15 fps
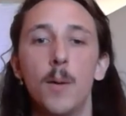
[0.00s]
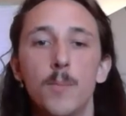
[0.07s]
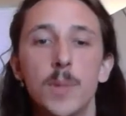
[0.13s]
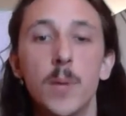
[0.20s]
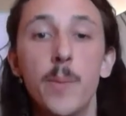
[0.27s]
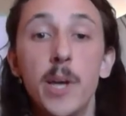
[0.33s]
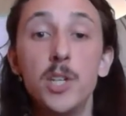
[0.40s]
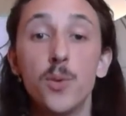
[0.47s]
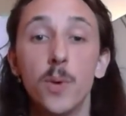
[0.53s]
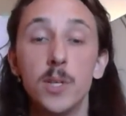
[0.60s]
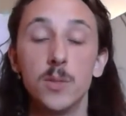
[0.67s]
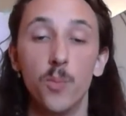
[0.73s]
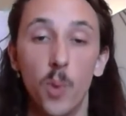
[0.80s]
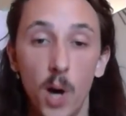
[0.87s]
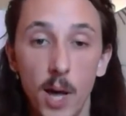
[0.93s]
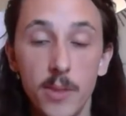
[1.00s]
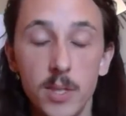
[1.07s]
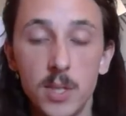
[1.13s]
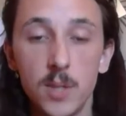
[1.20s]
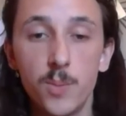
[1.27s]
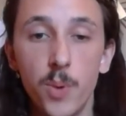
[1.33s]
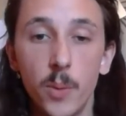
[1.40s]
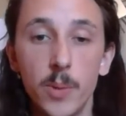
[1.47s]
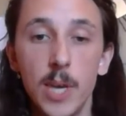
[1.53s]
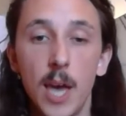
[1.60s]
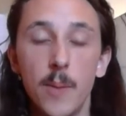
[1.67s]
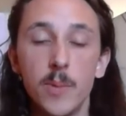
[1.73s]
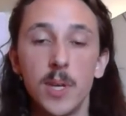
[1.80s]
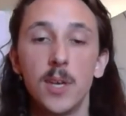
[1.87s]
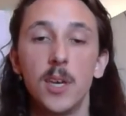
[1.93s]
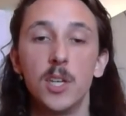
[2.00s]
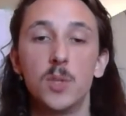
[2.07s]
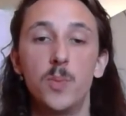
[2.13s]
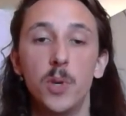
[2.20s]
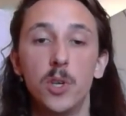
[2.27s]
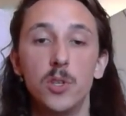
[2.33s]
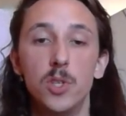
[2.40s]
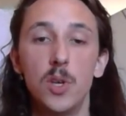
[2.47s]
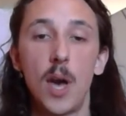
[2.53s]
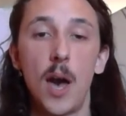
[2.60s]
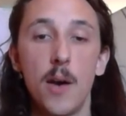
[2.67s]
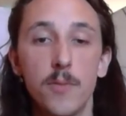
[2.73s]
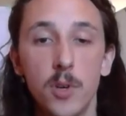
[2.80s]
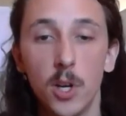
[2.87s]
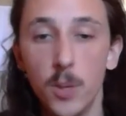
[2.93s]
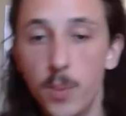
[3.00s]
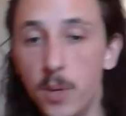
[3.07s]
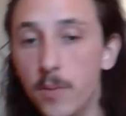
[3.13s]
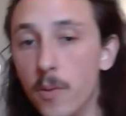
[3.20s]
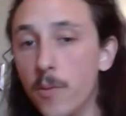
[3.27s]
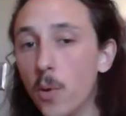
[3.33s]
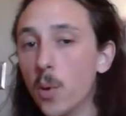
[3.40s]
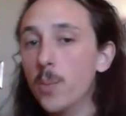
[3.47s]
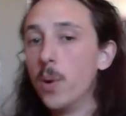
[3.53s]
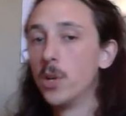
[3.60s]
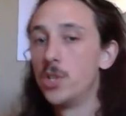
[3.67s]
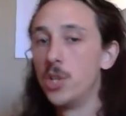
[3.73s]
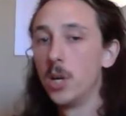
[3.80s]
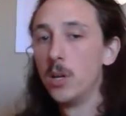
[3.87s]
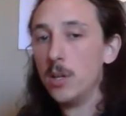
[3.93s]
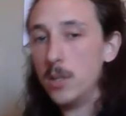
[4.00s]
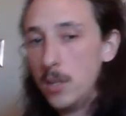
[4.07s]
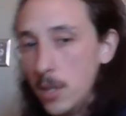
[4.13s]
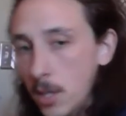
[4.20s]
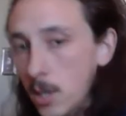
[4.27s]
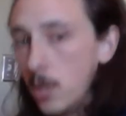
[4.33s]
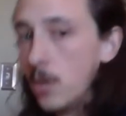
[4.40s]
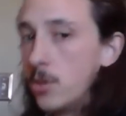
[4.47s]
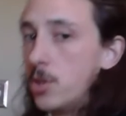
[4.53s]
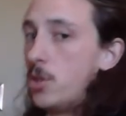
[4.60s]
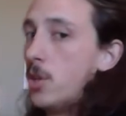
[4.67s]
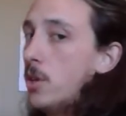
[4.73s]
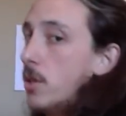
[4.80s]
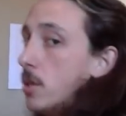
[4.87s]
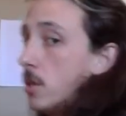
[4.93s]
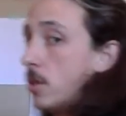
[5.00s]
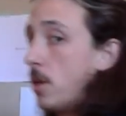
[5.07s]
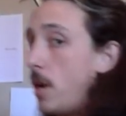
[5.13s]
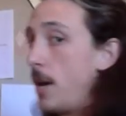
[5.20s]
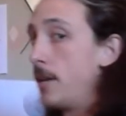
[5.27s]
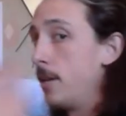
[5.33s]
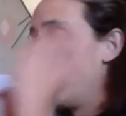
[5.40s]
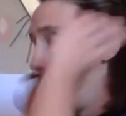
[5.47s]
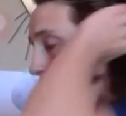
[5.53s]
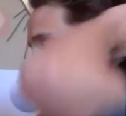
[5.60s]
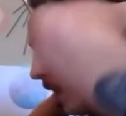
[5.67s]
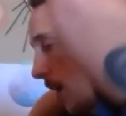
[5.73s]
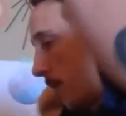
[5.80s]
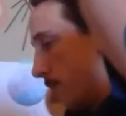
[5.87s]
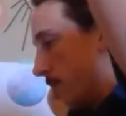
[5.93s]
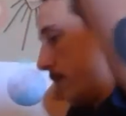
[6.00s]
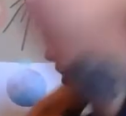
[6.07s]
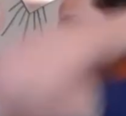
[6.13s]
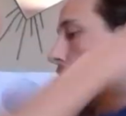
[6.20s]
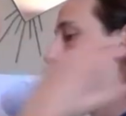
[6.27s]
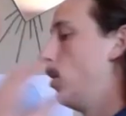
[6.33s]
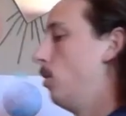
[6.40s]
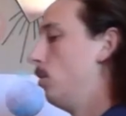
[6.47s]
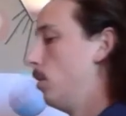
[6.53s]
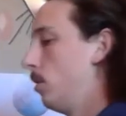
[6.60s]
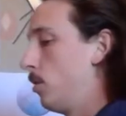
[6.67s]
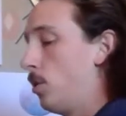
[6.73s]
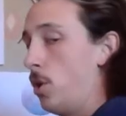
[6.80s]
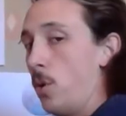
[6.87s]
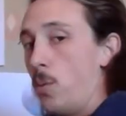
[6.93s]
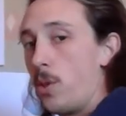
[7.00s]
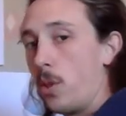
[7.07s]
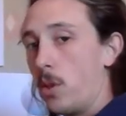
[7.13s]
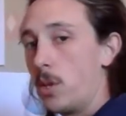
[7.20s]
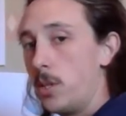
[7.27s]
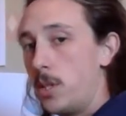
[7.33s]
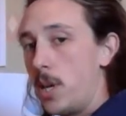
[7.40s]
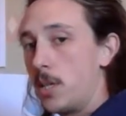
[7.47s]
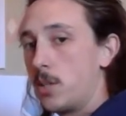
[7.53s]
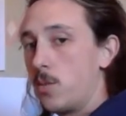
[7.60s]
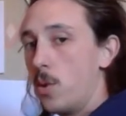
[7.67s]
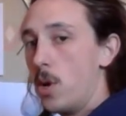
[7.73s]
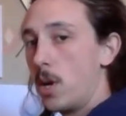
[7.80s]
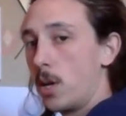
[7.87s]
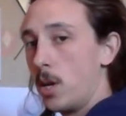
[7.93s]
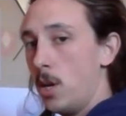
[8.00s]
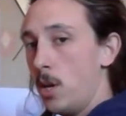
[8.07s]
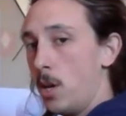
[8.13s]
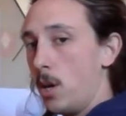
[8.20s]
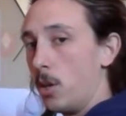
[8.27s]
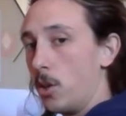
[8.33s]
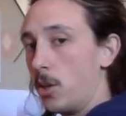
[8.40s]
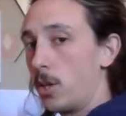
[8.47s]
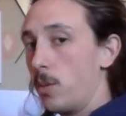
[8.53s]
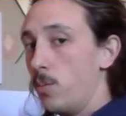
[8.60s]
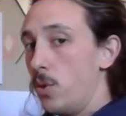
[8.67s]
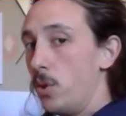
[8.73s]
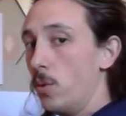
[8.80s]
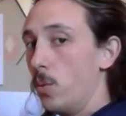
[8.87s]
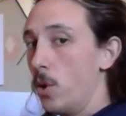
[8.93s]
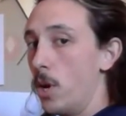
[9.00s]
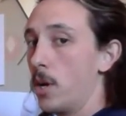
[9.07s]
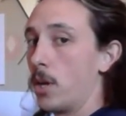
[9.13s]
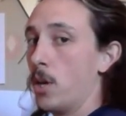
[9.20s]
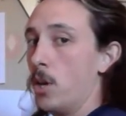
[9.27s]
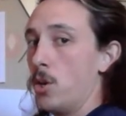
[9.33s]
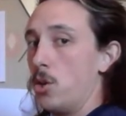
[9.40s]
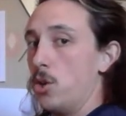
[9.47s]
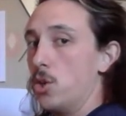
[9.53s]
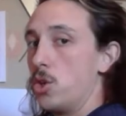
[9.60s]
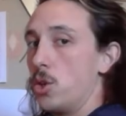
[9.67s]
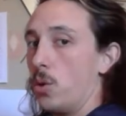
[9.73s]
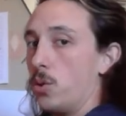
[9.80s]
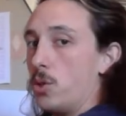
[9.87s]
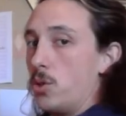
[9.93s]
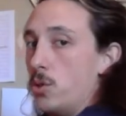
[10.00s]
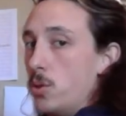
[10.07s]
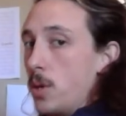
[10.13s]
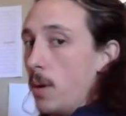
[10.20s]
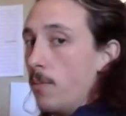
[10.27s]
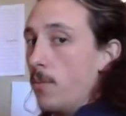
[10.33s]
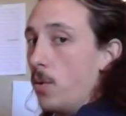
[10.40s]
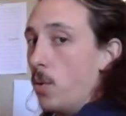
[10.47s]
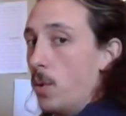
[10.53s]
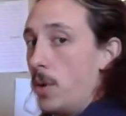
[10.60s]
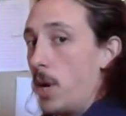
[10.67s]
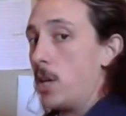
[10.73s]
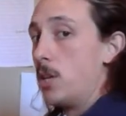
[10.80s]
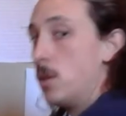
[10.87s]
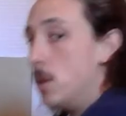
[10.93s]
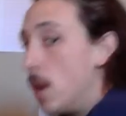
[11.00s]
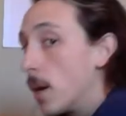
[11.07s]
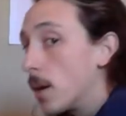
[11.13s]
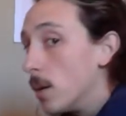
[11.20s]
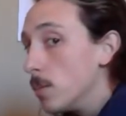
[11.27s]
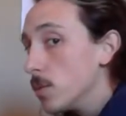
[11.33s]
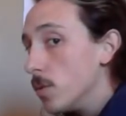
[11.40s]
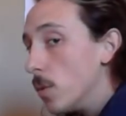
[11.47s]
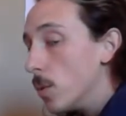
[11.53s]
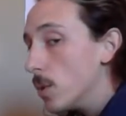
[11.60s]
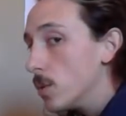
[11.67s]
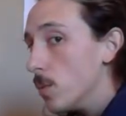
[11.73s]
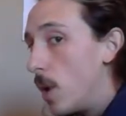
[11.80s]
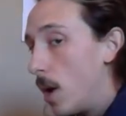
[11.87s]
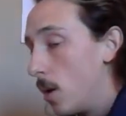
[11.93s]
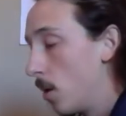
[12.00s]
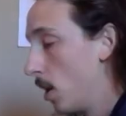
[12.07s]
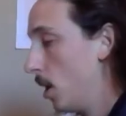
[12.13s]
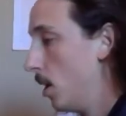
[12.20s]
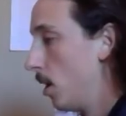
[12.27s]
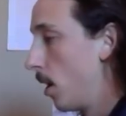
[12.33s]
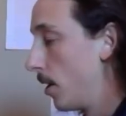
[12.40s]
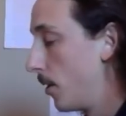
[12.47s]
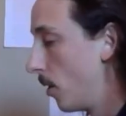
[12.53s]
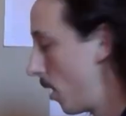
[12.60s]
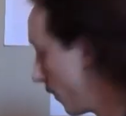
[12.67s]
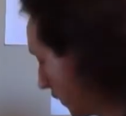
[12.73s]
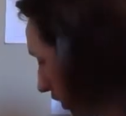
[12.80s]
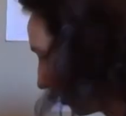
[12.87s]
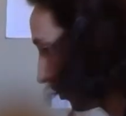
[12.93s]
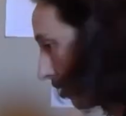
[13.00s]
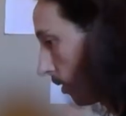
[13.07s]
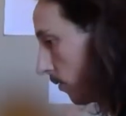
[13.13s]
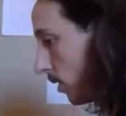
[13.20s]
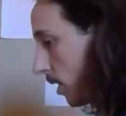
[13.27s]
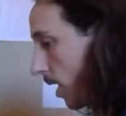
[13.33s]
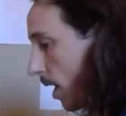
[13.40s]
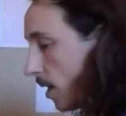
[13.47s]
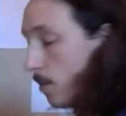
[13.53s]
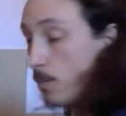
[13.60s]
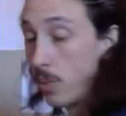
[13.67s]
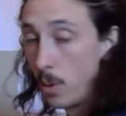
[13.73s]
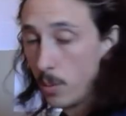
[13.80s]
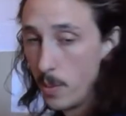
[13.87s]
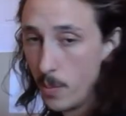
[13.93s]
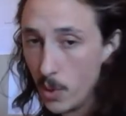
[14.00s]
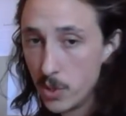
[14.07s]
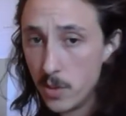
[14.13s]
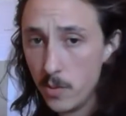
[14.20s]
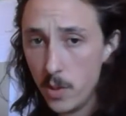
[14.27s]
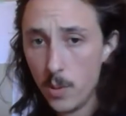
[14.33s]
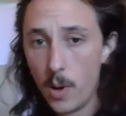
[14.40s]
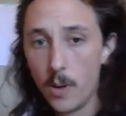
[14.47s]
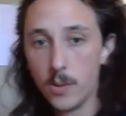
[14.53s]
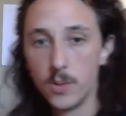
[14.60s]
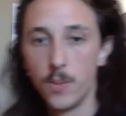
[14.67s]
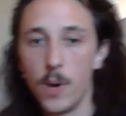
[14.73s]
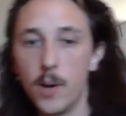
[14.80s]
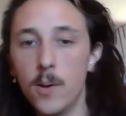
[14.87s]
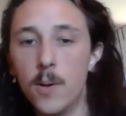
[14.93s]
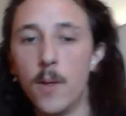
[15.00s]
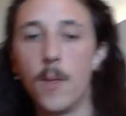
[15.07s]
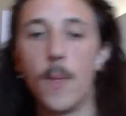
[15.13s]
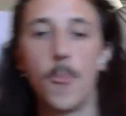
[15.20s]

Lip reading: The major reason why this is probably happening is because you have got a bit of a forward posture. Just turn to the side. So, you know, with a lot of desk work, a lot of computer work, your shoulders do come forward and your neck comes forward as well. I know I'm guilty of it, and probably most of you are as well.